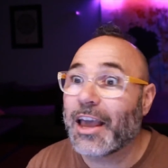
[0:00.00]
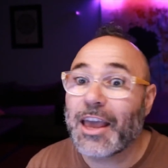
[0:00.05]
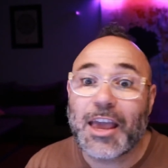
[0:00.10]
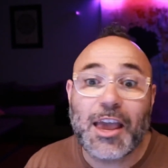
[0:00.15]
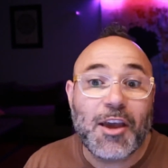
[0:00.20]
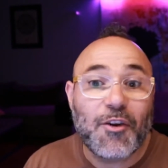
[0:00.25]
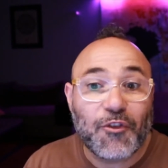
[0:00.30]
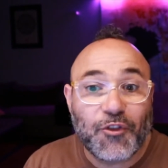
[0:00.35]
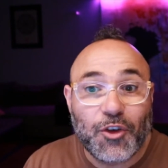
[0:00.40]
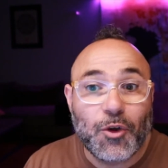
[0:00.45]

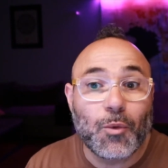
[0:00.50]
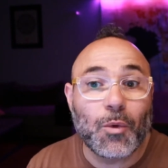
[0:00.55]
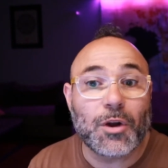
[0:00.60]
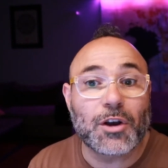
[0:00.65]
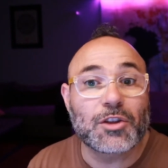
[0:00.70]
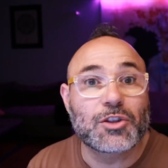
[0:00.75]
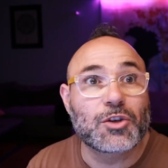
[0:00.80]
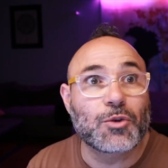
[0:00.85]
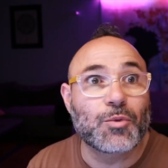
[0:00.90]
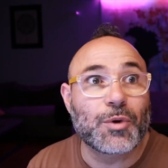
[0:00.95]
If you
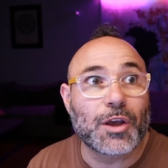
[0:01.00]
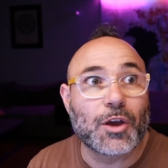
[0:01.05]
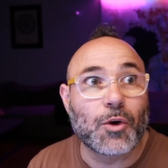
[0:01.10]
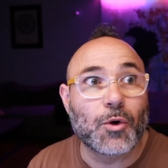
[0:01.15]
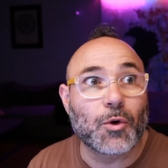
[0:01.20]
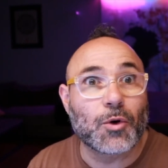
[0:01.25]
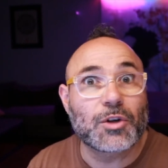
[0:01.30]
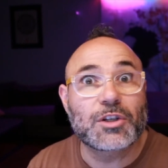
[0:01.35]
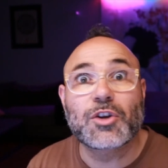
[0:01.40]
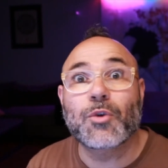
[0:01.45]
wanted to
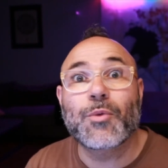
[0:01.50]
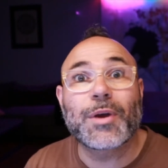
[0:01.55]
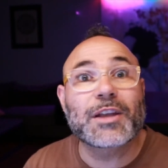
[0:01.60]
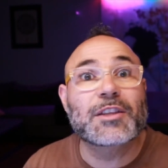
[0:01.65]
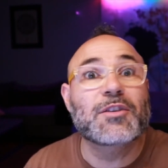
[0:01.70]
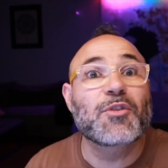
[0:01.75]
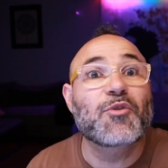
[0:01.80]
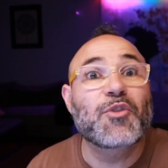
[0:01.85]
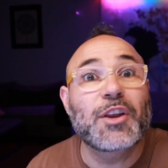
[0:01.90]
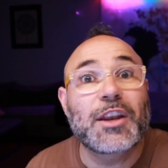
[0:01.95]
record direct
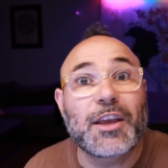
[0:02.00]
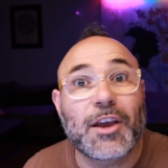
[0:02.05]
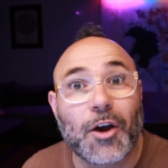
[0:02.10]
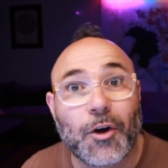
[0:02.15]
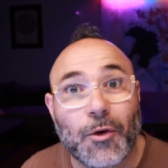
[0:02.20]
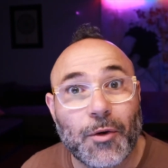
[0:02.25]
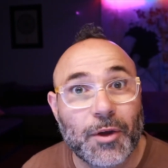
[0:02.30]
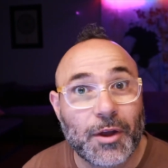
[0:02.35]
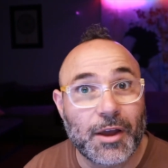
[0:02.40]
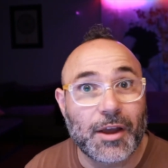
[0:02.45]
to
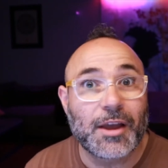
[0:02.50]
video